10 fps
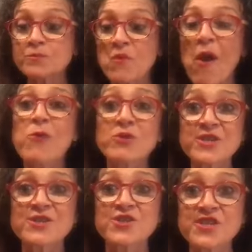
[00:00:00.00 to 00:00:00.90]
I wish
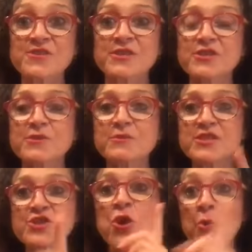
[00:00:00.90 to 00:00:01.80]
I could share this.
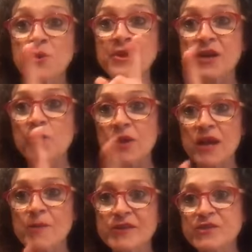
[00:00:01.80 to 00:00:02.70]
That's the only thing I don't
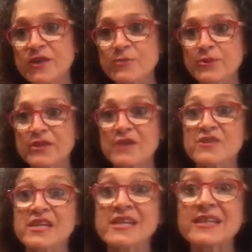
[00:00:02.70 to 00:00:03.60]
like about these Facebook Lives is
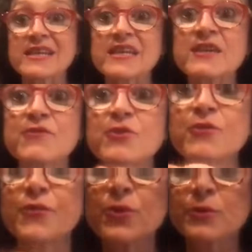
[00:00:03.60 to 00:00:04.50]
I can't, like, give you the
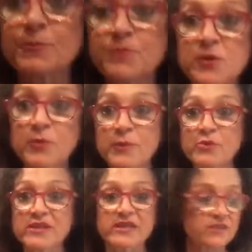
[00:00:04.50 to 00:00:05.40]
food. It would be
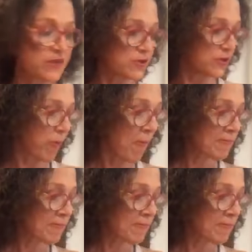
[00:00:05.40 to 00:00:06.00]
really nice if I could.